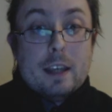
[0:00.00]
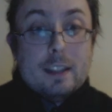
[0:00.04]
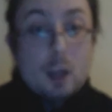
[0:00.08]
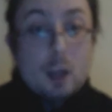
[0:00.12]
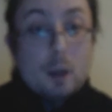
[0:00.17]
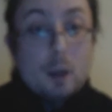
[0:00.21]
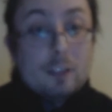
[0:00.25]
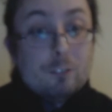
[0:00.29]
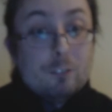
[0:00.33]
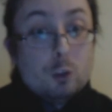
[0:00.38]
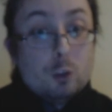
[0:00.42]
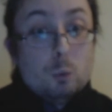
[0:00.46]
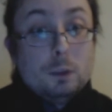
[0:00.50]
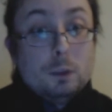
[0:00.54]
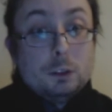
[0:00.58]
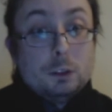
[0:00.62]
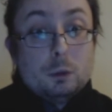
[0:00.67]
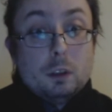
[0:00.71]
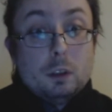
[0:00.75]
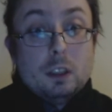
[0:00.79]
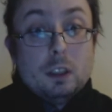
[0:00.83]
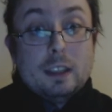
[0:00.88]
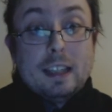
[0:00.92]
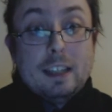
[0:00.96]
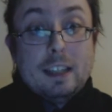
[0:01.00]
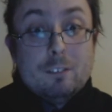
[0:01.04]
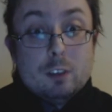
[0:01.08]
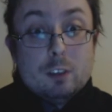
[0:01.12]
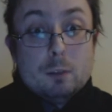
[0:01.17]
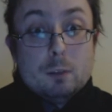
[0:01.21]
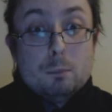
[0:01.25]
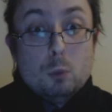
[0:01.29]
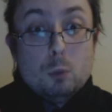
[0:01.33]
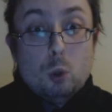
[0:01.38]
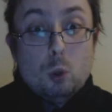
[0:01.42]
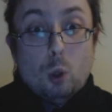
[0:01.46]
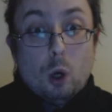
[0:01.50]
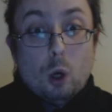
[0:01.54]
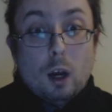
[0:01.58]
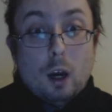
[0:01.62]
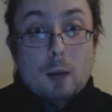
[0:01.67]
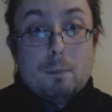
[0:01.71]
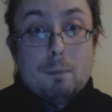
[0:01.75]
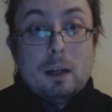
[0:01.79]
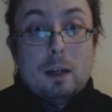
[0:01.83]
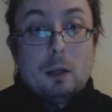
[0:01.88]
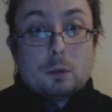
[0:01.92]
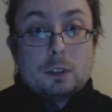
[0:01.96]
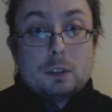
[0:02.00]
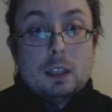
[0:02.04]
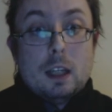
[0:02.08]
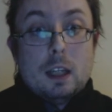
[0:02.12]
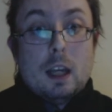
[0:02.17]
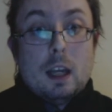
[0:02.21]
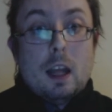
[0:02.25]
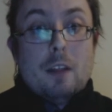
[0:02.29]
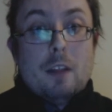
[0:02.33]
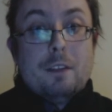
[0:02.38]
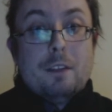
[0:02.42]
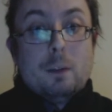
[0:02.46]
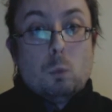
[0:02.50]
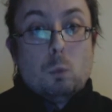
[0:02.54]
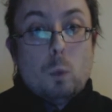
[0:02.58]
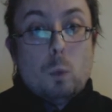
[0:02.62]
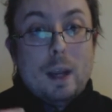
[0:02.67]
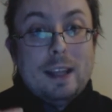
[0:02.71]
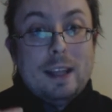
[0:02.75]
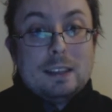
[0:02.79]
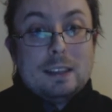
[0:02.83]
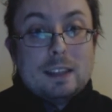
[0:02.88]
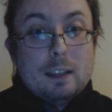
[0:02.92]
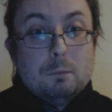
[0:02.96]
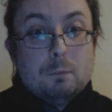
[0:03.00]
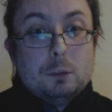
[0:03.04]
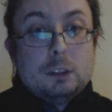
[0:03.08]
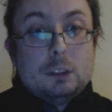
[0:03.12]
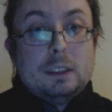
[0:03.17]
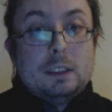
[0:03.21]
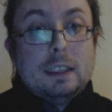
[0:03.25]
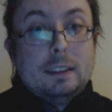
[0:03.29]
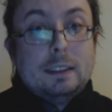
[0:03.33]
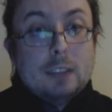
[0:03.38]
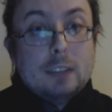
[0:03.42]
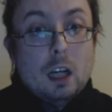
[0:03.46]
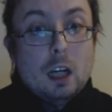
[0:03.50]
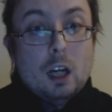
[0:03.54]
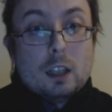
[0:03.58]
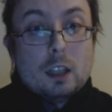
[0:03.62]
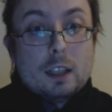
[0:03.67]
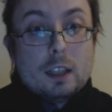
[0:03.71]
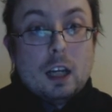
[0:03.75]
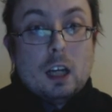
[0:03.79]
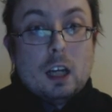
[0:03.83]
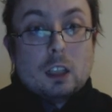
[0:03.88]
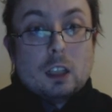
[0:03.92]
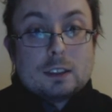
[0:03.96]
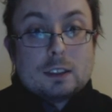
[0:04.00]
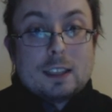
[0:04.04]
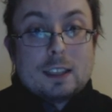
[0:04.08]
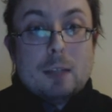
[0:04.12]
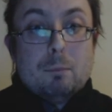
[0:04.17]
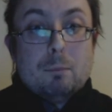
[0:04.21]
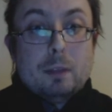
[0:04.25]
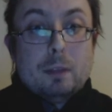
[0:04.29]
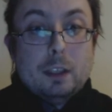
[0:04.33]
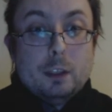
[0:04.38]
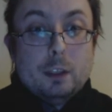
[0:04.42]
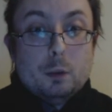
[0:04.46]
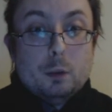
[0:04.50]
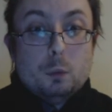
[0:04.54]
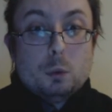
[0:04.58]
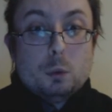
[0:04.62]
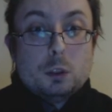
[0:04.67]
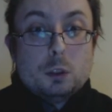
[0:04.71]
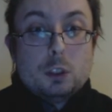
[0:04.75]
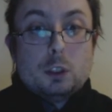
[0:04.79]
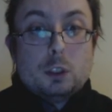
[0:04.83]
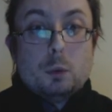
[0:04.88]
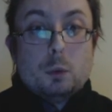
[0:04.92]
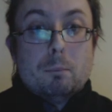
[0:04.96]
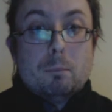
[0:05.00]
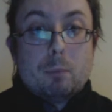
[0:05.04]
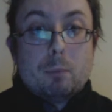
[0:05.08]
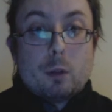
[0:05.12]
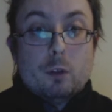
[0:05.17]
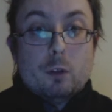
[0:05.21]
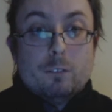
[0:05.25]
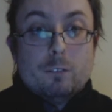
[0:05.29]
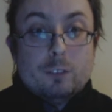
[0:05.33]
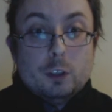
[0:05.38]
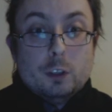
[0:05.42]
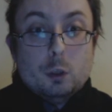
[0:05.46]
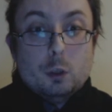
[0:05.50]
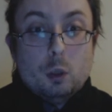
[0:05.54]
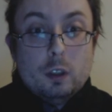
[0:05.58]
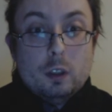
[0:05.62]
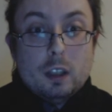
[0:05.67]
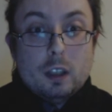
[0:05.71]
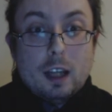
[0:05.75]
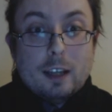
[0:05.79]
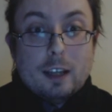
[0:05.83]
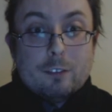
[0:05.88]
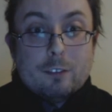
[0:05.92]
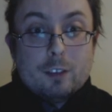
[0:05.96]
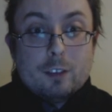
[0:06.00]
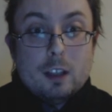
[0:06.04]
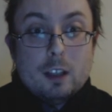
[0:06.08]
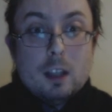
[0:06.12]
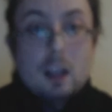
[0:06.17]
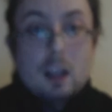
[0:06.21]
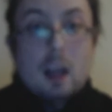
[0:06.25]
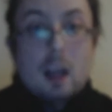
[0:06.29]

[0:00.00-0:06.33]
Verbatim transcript: Now, if you wish to learn even more about the ways in which the dark arts can be used to improve your life,